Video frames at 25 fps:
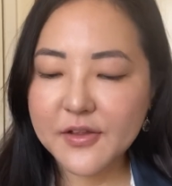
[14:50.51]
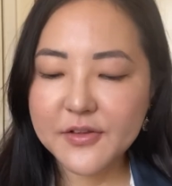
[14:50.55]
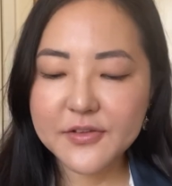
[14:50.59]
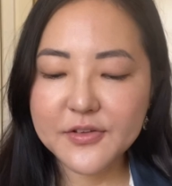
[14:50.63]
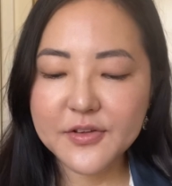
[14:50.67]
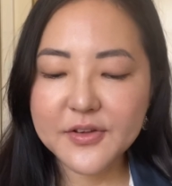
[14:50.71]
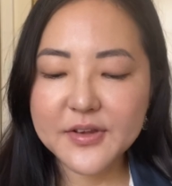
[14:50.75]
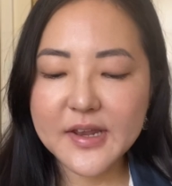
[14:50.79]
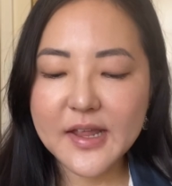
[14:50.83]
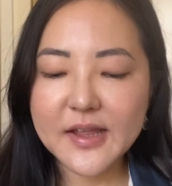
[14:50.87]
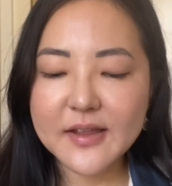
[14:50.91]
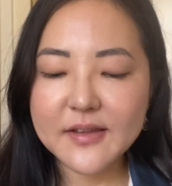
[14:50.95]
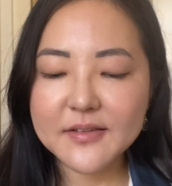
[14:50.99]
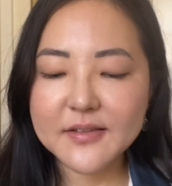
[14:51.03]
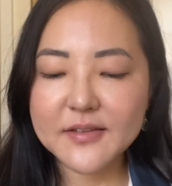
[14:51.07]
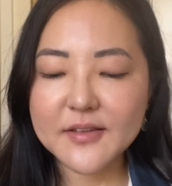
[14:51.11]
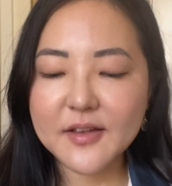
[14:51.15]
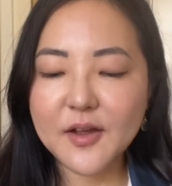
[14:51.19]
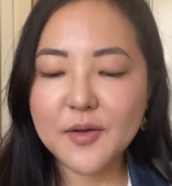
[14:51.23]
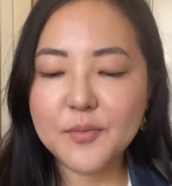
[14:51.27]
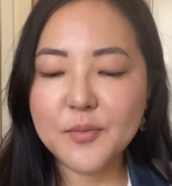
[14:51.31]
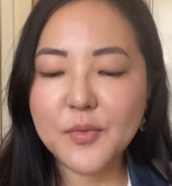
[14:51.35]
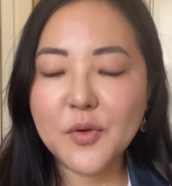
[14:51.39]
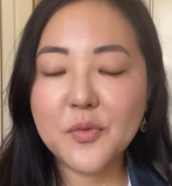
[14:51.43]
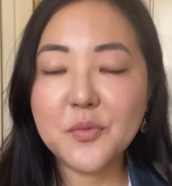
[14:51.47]
So So next
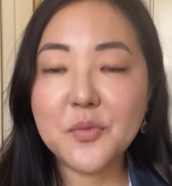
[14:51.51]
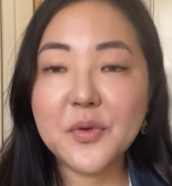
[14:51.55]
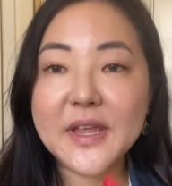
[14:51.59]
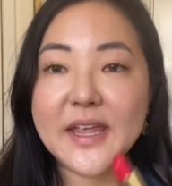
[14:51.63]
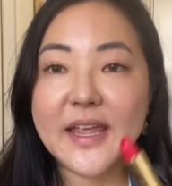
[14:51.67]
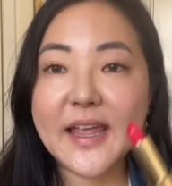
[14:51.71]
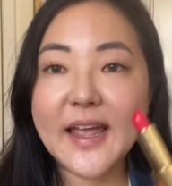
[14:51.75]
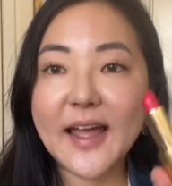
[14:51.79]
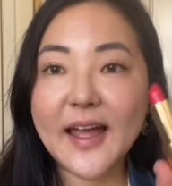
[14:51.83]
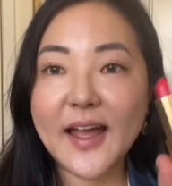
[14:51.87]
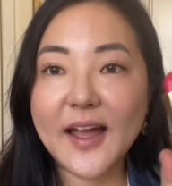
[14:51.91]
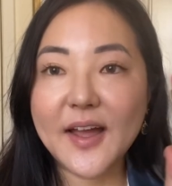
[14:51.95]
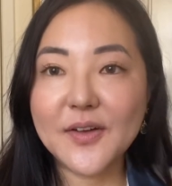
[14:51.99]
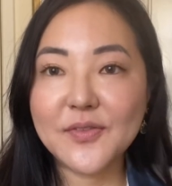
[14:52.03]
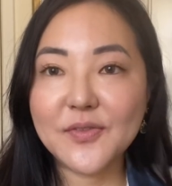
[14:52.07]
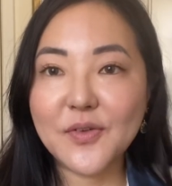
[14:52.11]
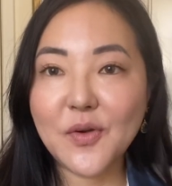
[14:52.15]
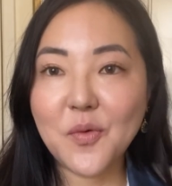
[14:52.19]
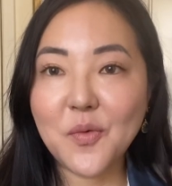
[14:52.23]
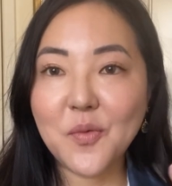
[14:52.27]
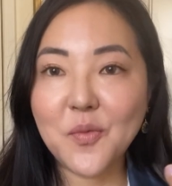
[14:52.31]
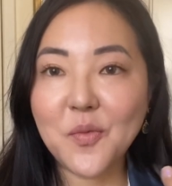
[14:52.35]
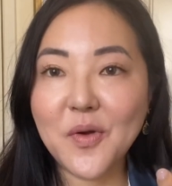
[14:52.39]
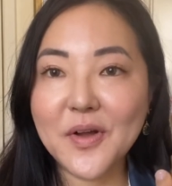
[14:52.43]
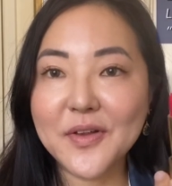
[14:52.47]
up we have
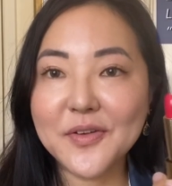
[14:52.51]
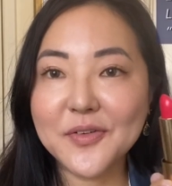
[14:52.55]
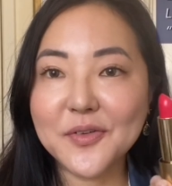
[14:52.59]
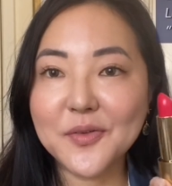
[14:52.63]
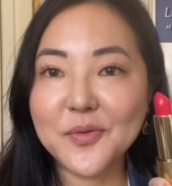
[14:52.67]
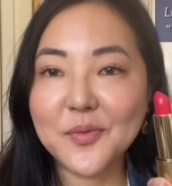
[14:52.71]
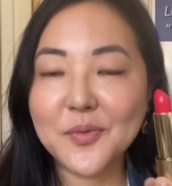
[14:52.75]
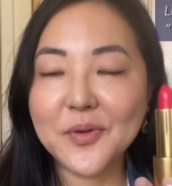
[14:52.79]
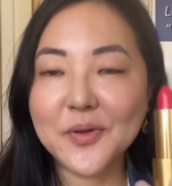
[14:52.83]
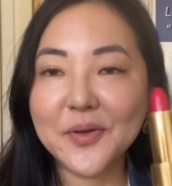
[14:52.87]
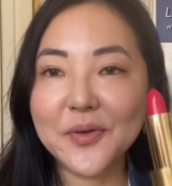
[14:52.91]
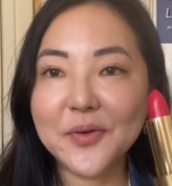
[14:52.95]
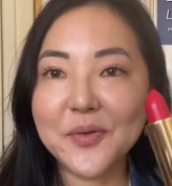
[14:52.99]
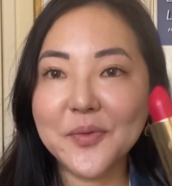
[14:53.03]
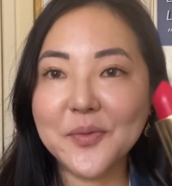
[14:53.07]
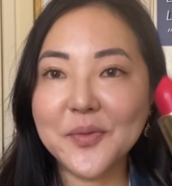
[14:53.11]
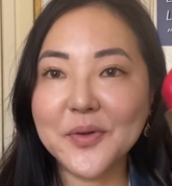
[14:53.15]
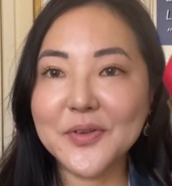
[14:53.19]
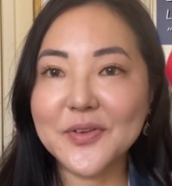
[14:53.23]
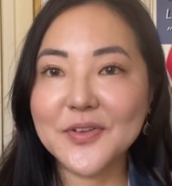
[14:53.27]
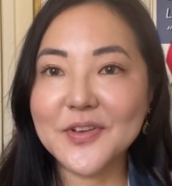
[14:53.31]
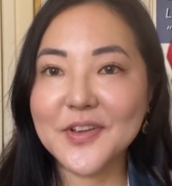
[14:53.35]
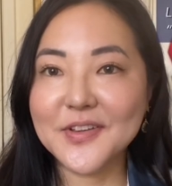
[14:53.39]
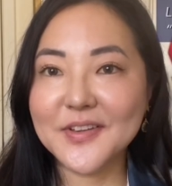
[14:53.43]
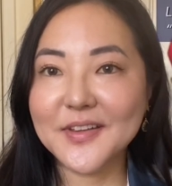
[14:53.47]
Wonder Wheel,
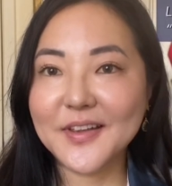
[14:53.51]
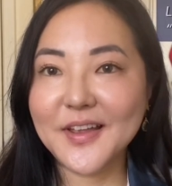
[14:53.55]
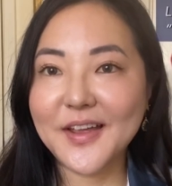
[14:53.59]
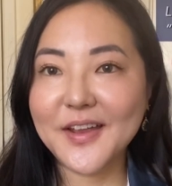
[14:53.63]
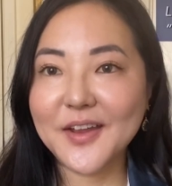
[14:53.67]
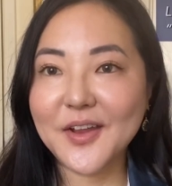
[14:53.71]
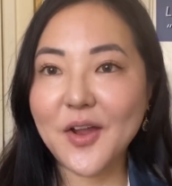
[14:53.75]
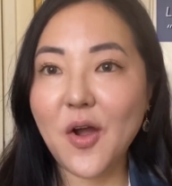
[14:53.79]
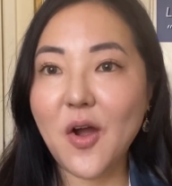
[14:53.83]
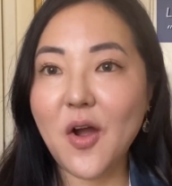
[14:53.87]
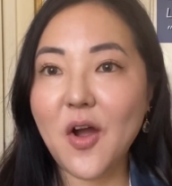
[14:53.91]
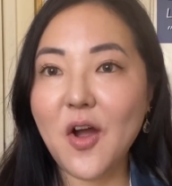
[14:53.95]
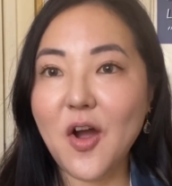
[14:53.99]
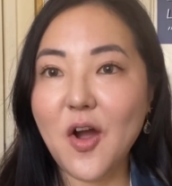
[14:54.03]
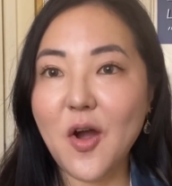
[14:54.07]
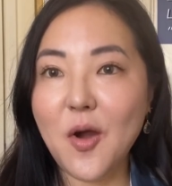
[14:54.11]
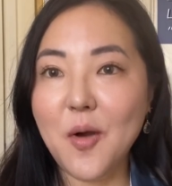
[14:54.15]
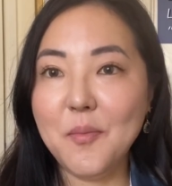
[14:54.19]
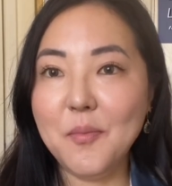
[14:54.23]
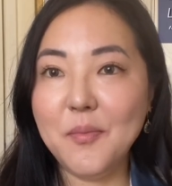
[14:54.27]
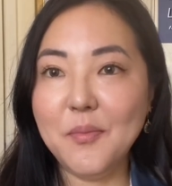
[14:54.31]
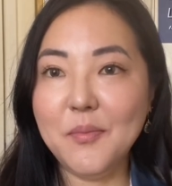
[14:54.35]
which is like a